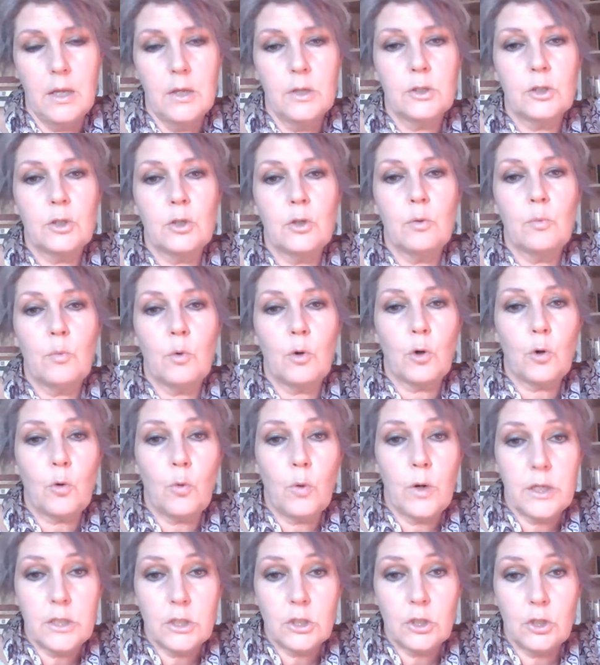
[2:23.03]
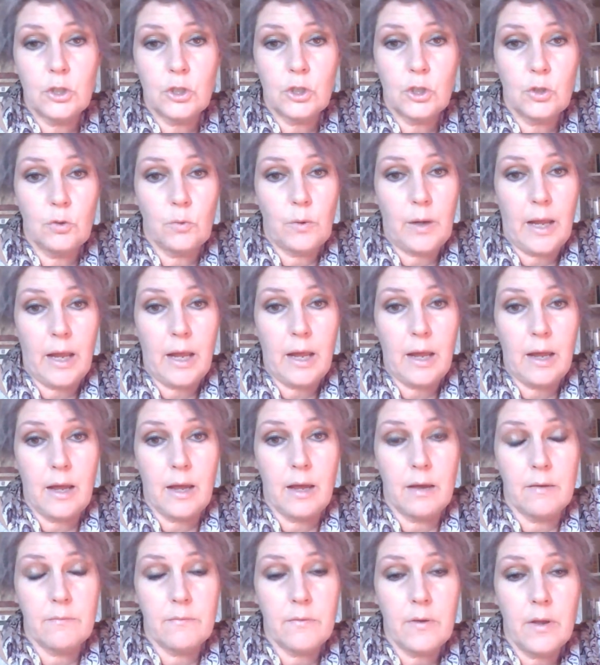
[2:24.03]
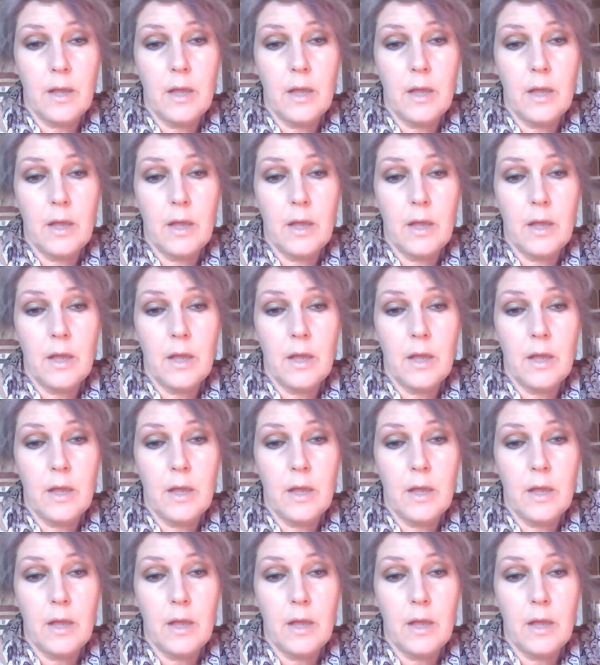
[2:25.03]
So the more questions you have,